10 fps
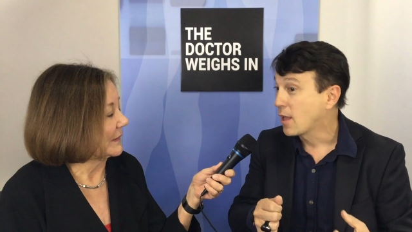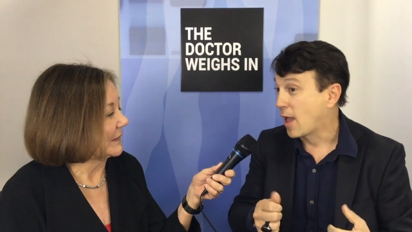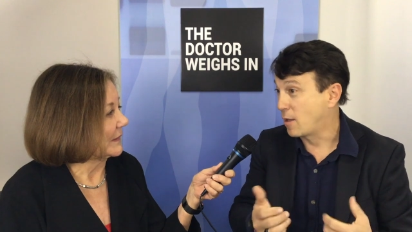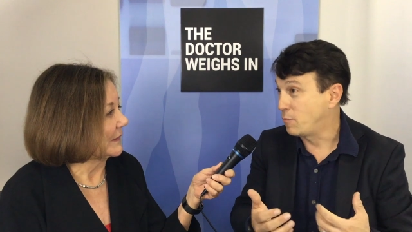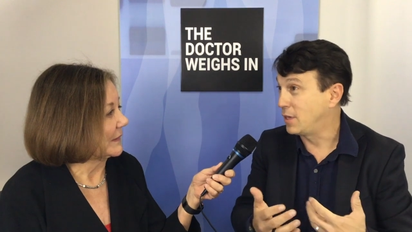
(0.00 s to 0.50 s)

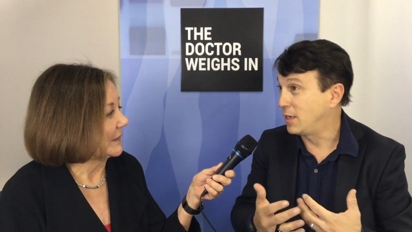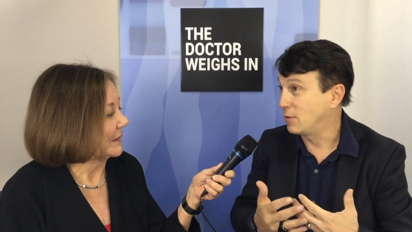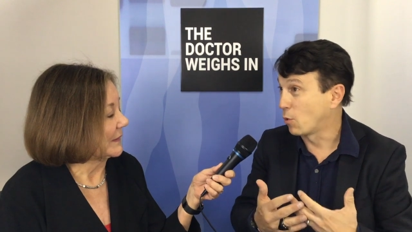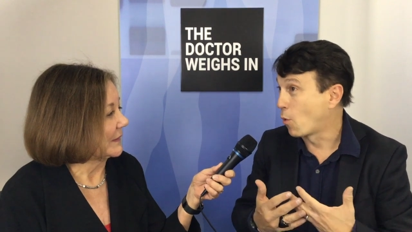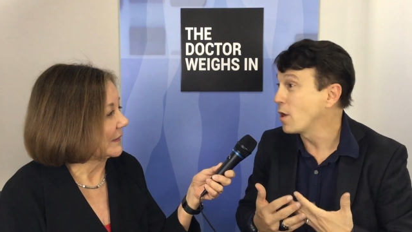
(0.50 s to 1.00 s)
Speaker 1: and be
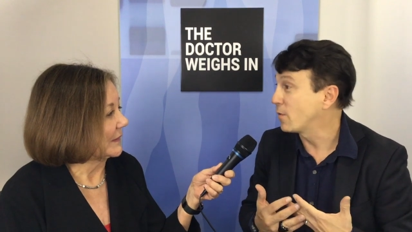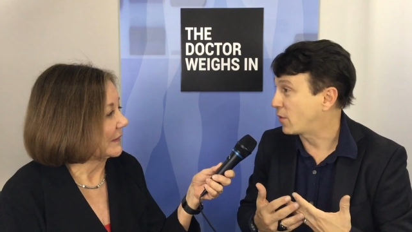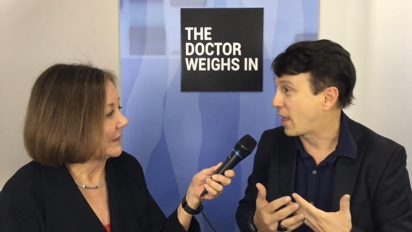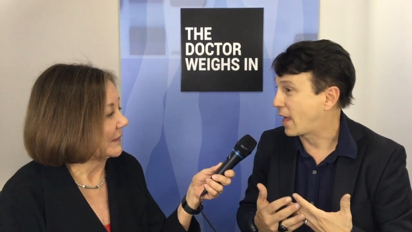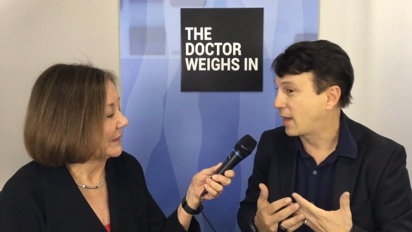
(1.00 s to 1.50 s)
rewarded
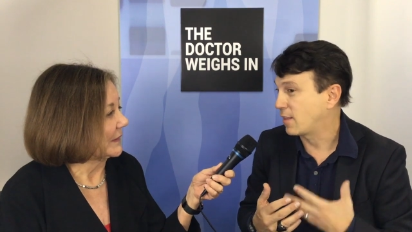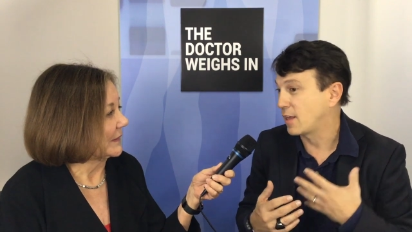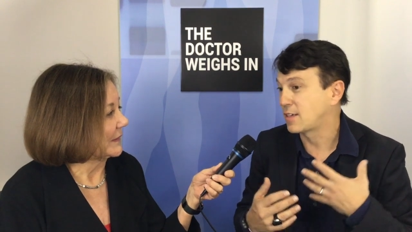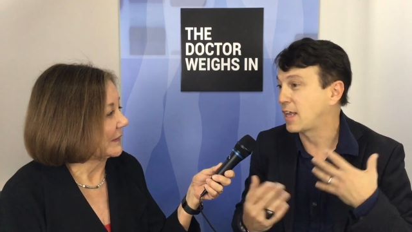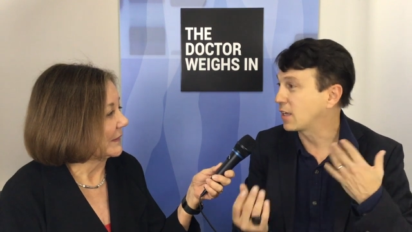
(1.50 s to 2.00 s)
for that, and
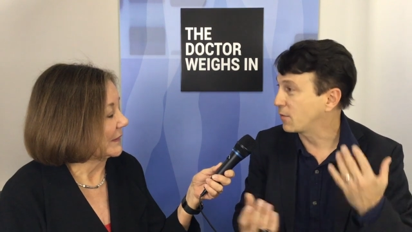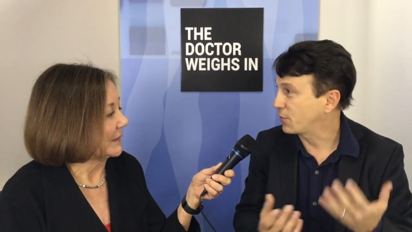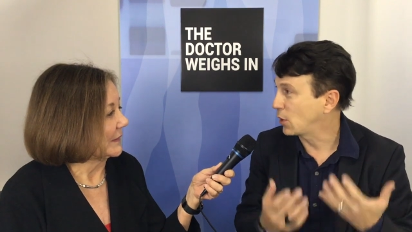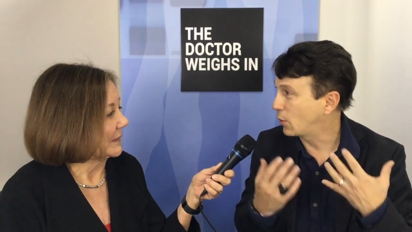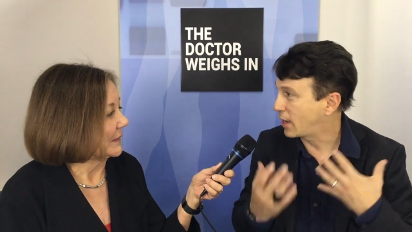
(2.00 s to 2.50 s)
that data can
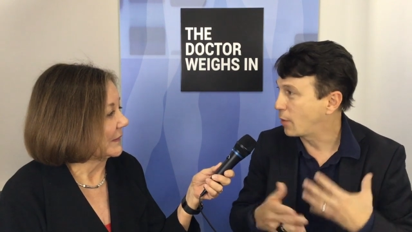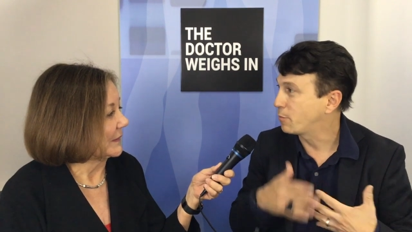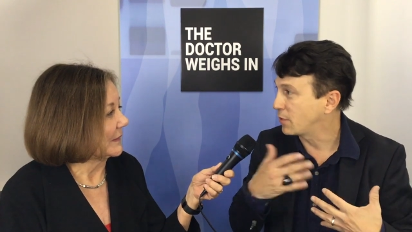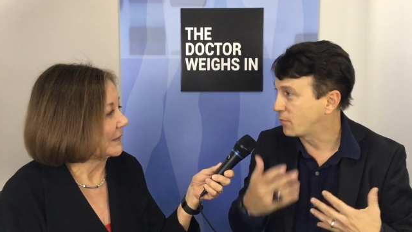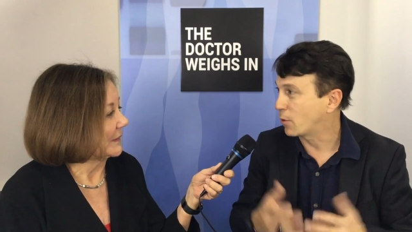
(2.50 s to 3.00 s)
flow and help
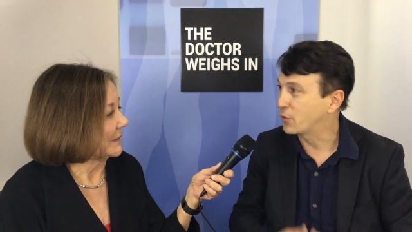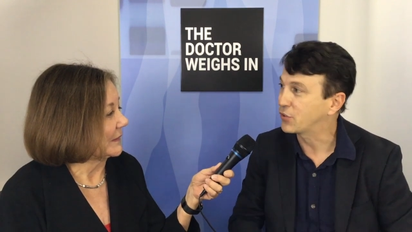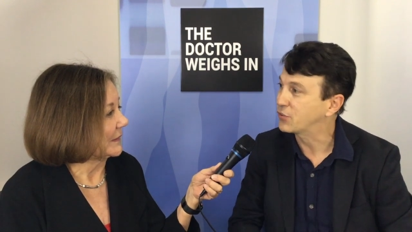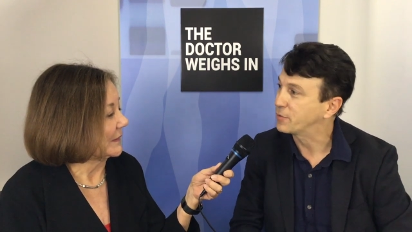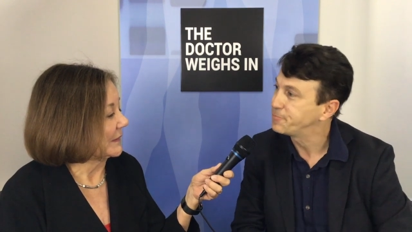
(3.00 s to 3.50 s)
inform the
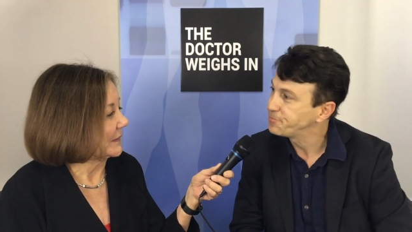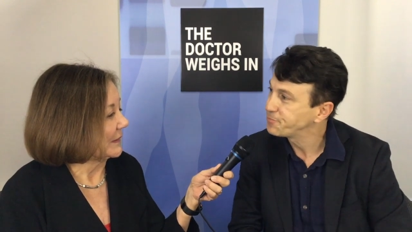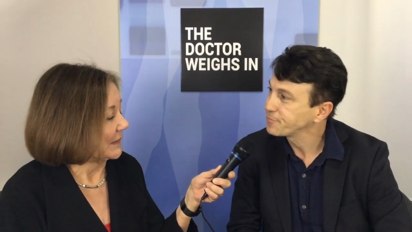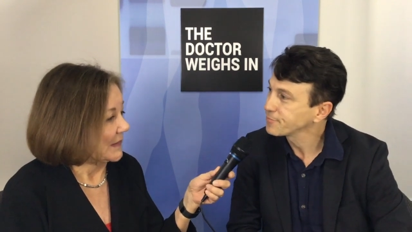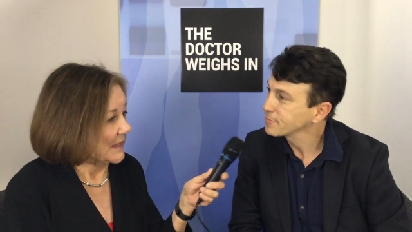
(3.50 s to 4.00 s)
system.
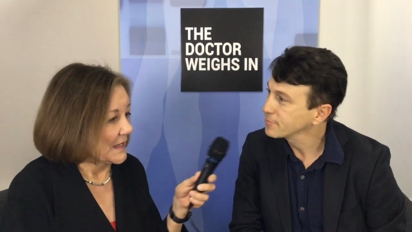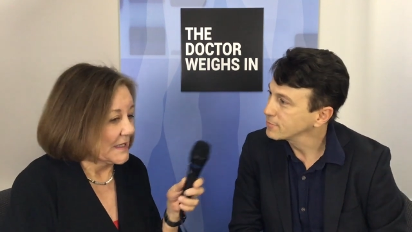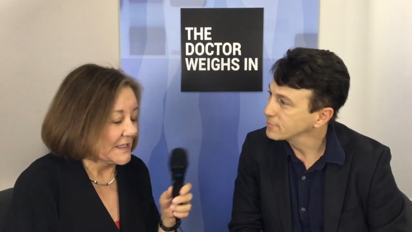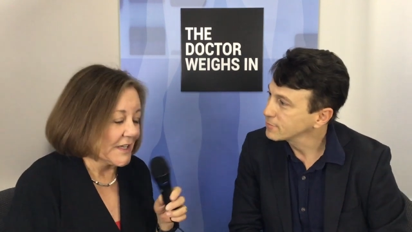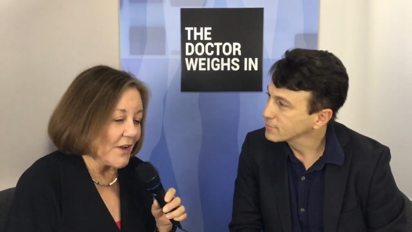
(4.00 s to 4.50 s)

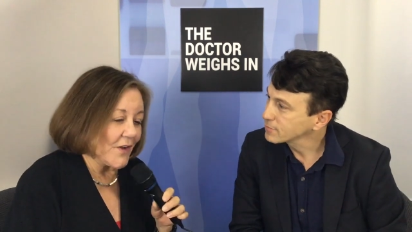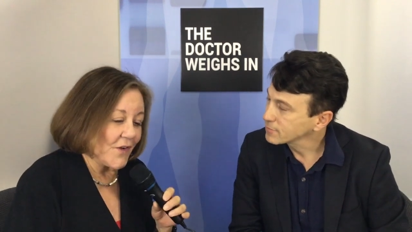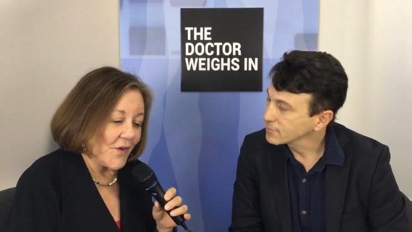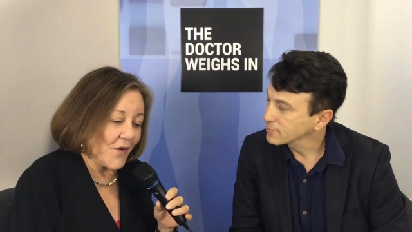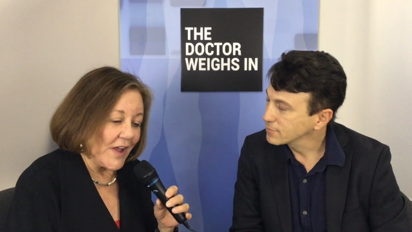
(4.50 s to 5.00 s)

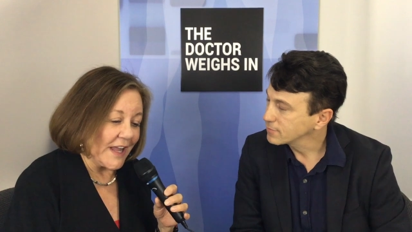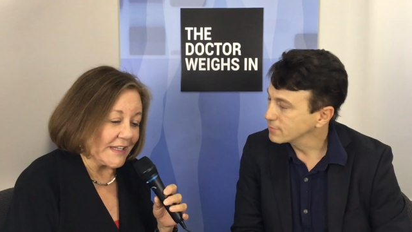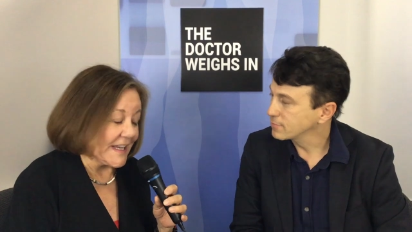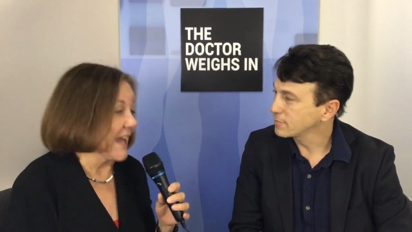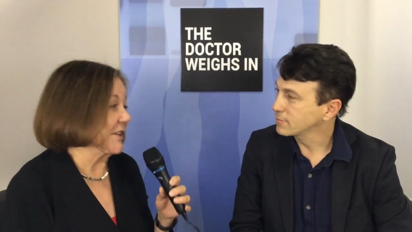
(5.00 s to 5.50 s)
Speaker 2: So
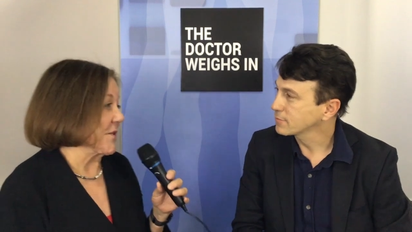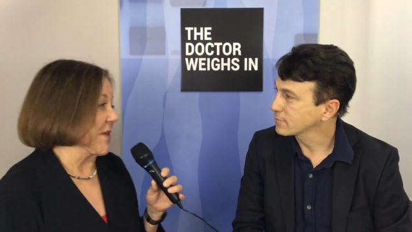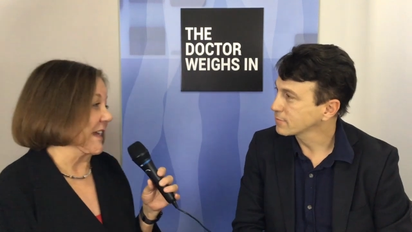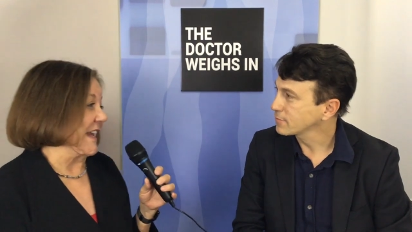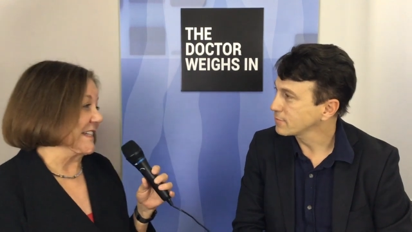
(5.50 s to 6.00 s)
Daniel,
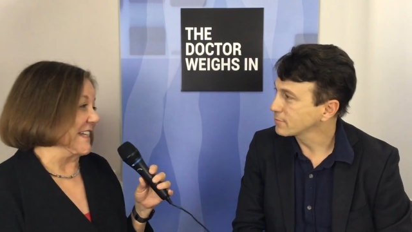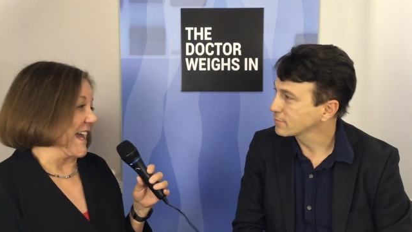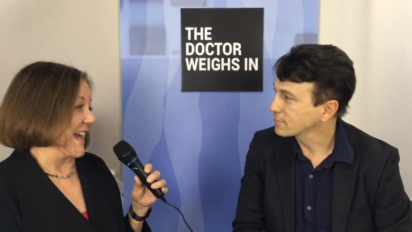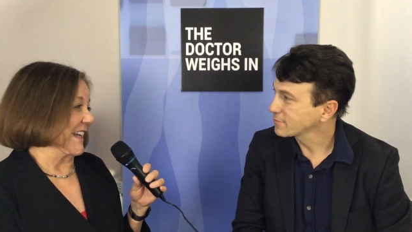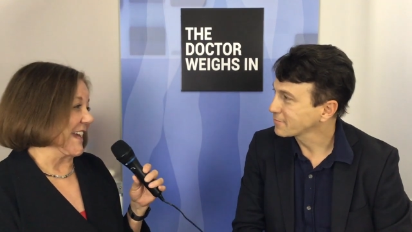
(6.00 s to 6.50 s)
what can I
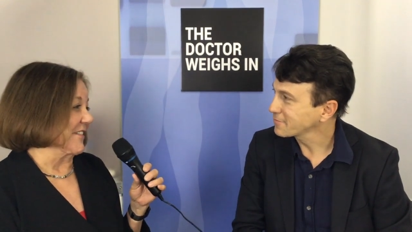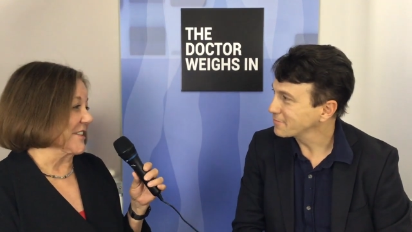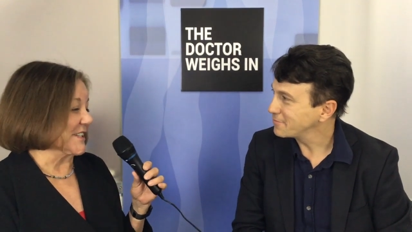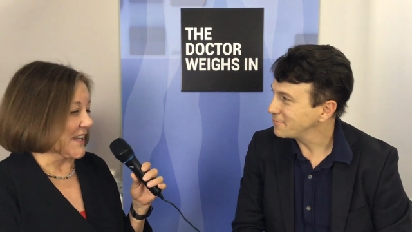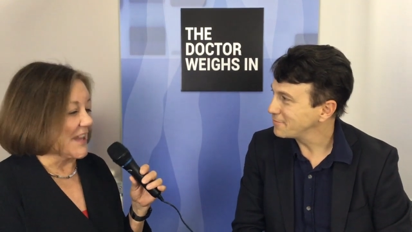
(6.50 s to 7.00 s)
say? That
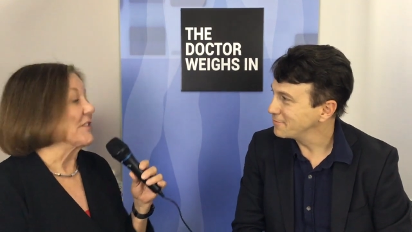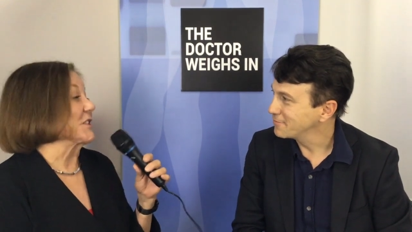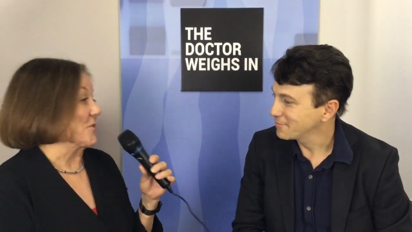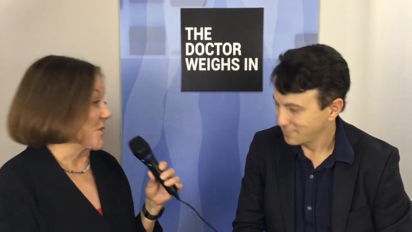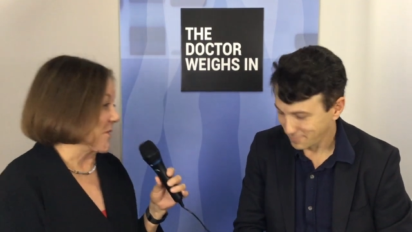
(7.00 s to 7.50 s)
was that
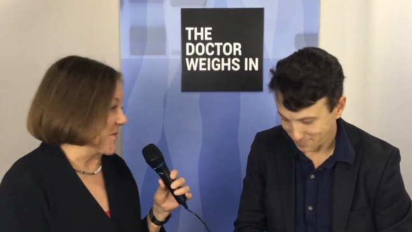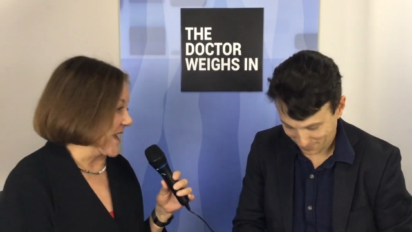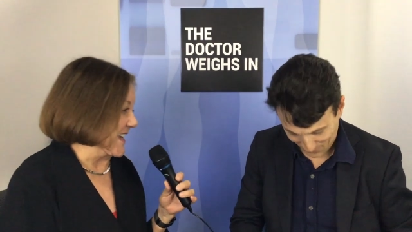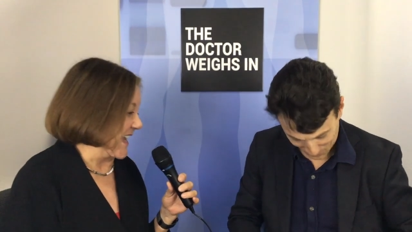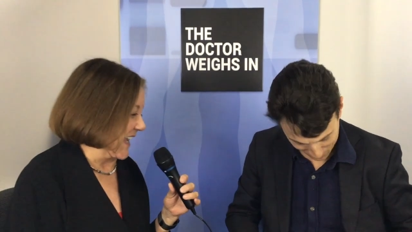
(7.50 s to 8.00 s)
was a
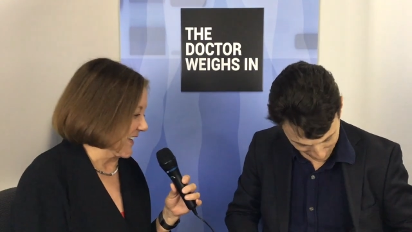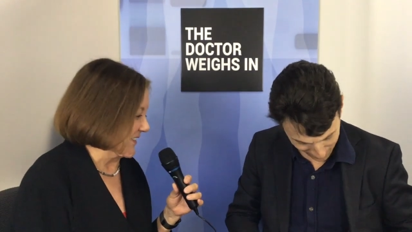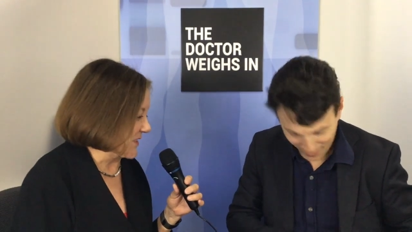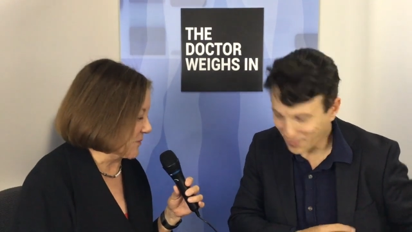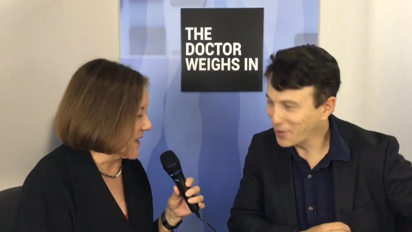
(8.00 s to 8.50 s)
whirlwind, and it
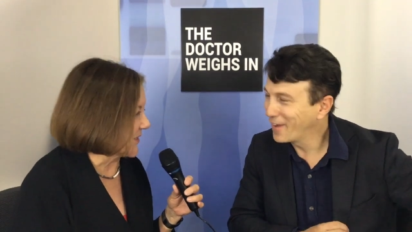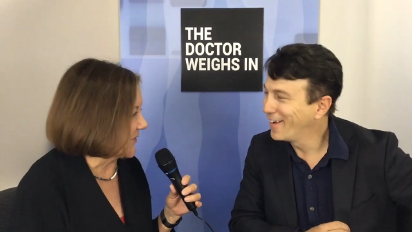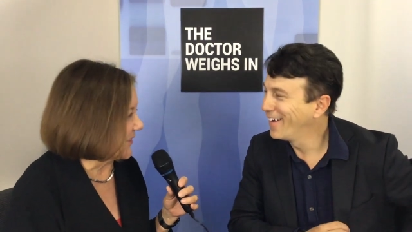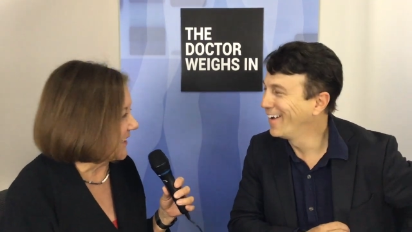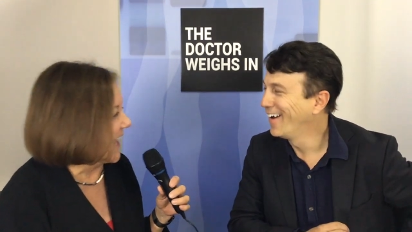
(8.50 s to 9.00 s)
was
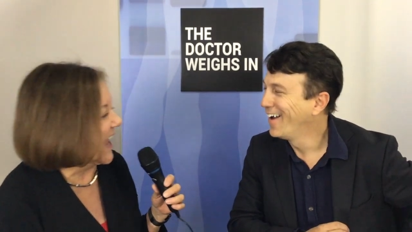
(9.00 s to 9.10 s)
wonderful.